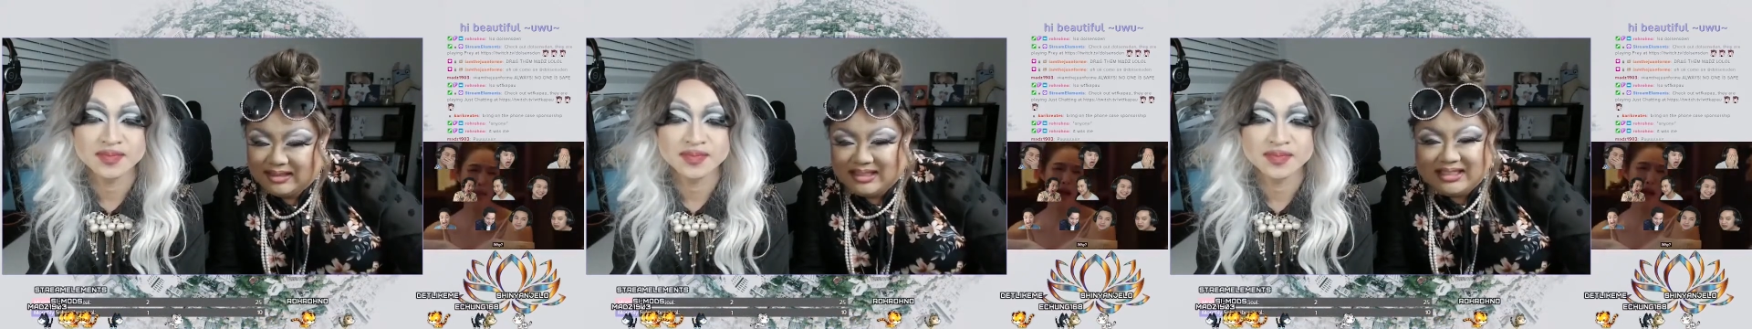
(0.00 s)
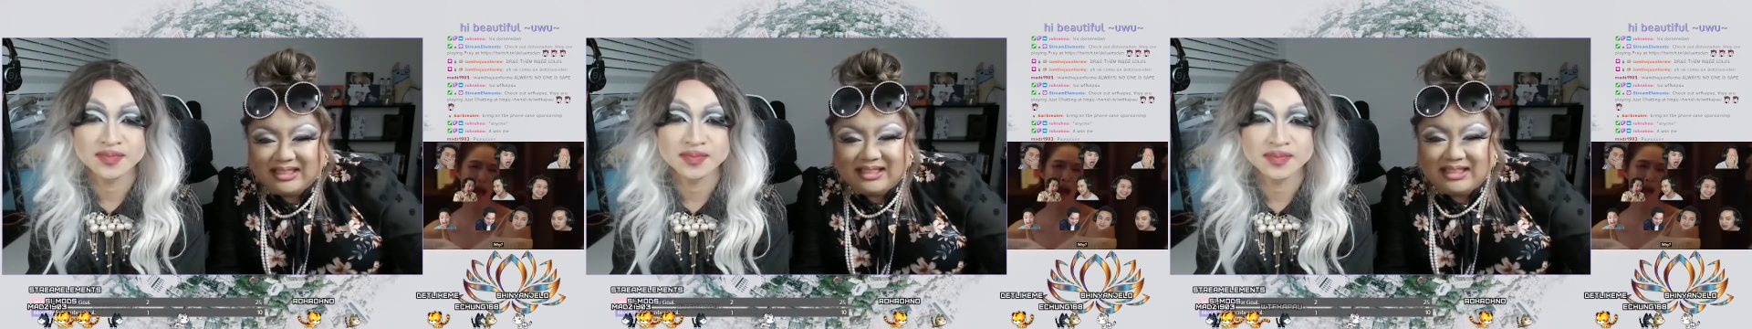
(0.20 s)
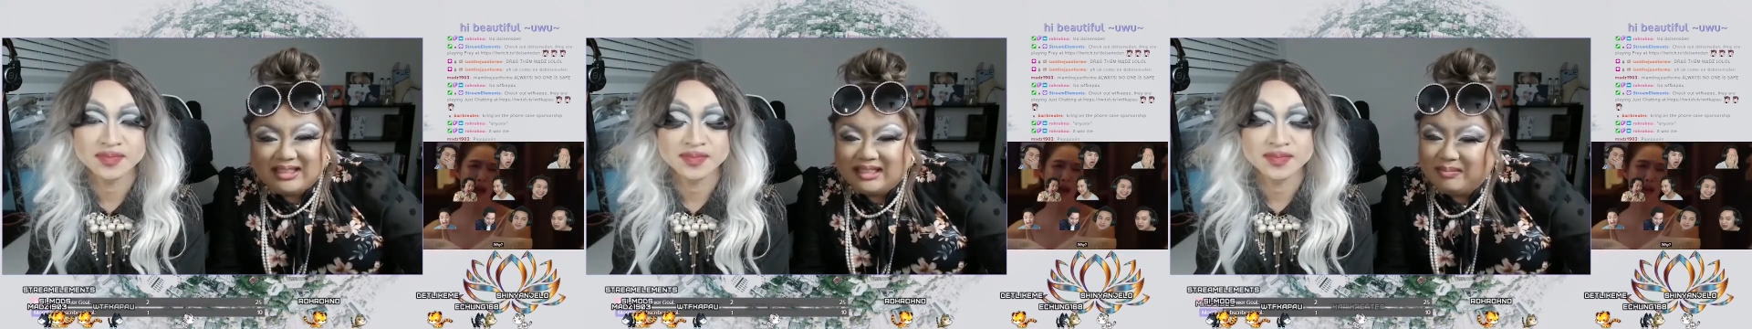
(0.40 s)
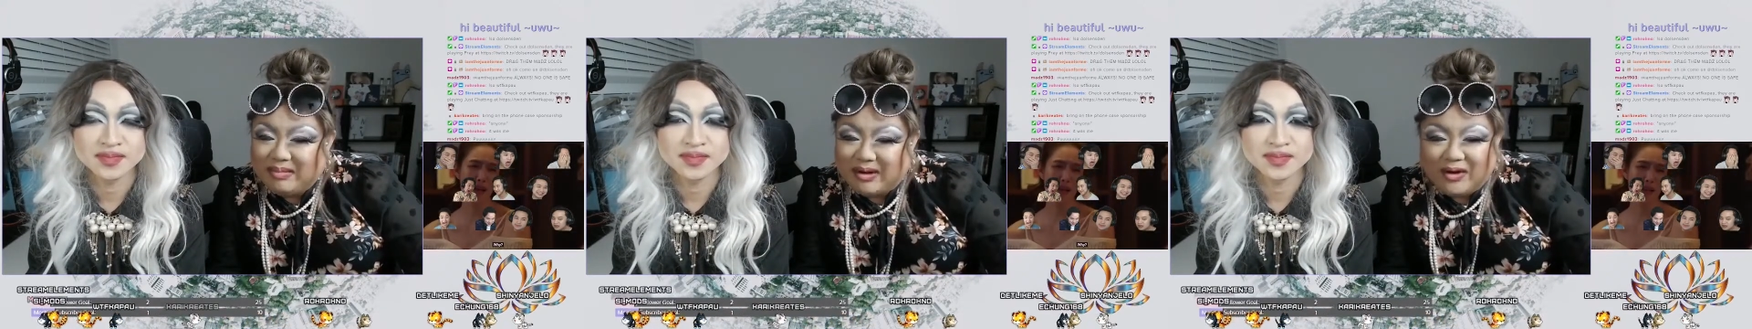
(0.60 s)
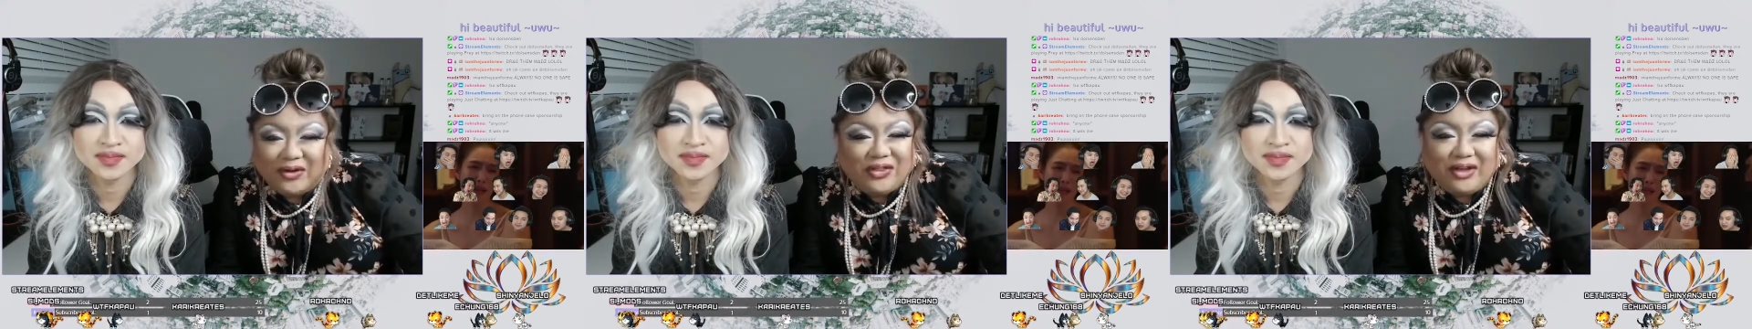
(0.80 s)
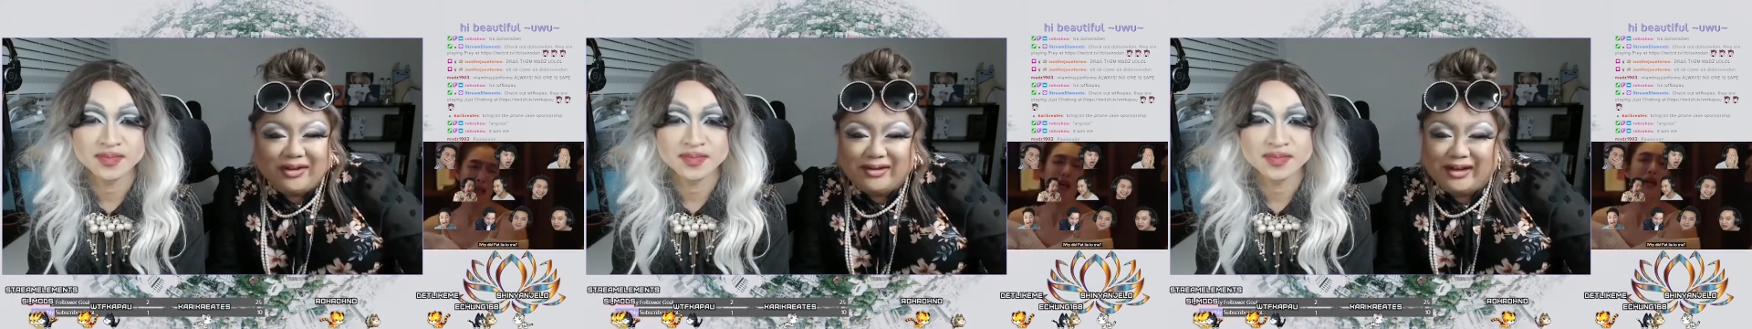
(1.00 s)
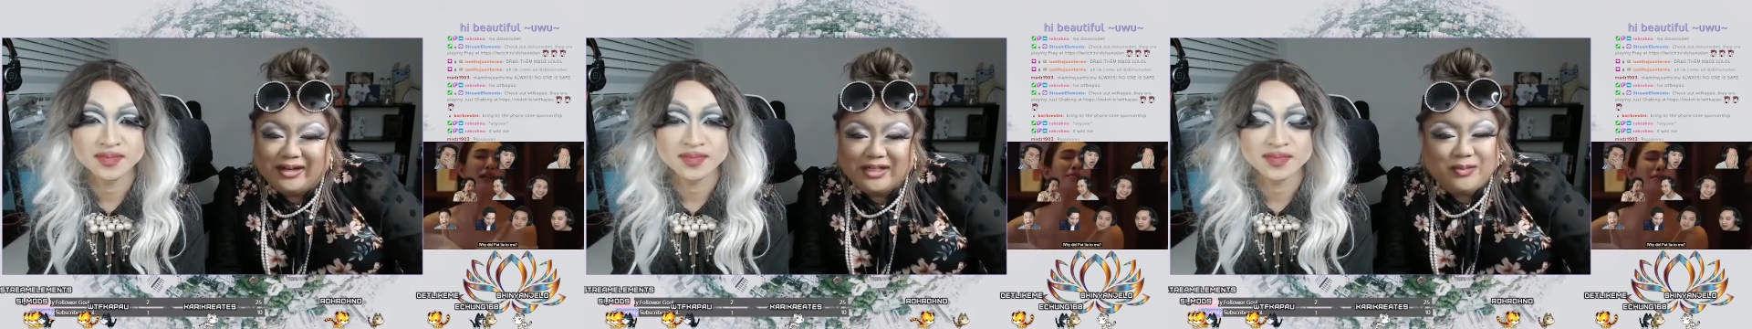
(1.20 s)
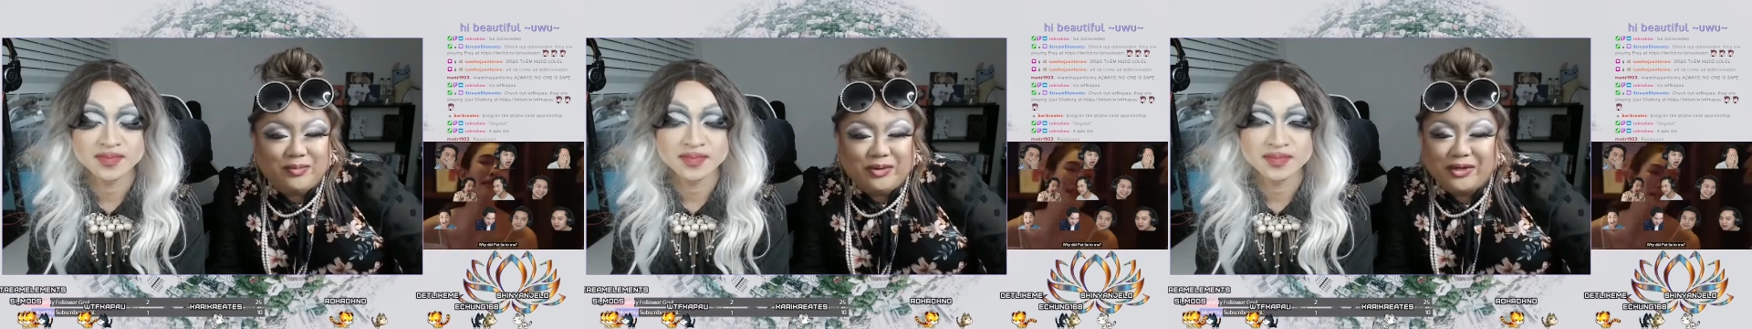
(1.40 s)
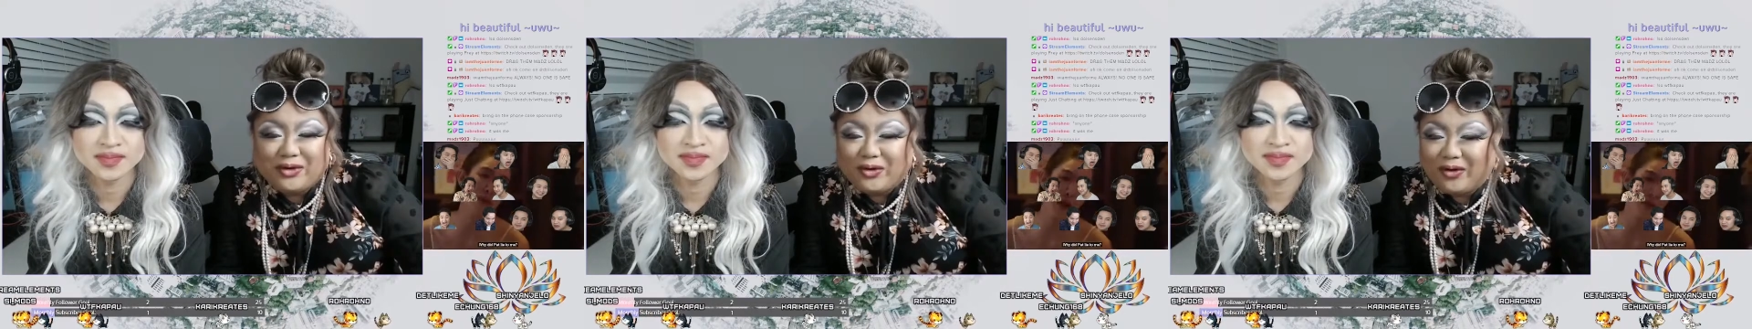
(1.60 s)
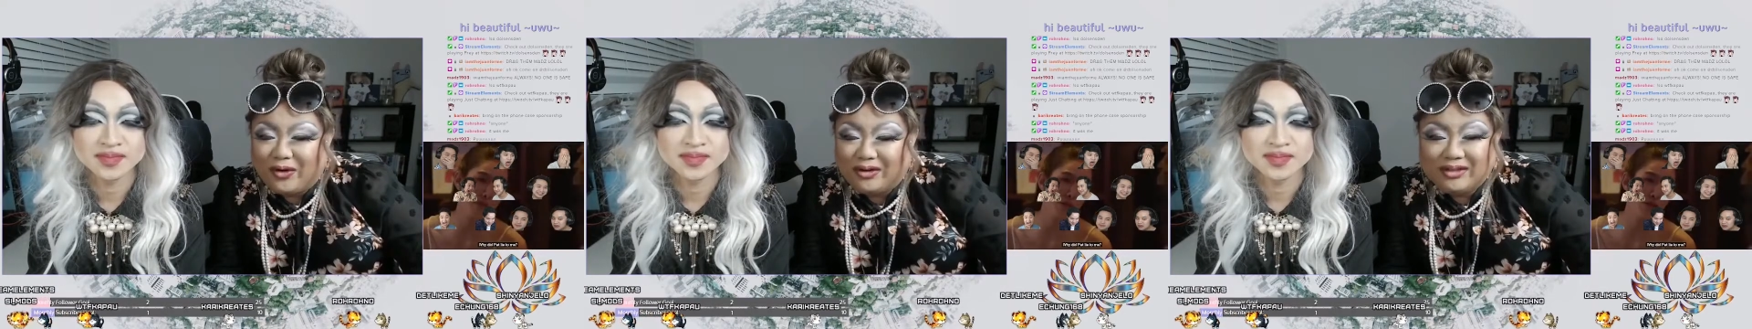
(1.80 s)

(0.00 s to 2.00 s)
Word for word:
Speaker 1: It's a marathon, not a sprint, girl.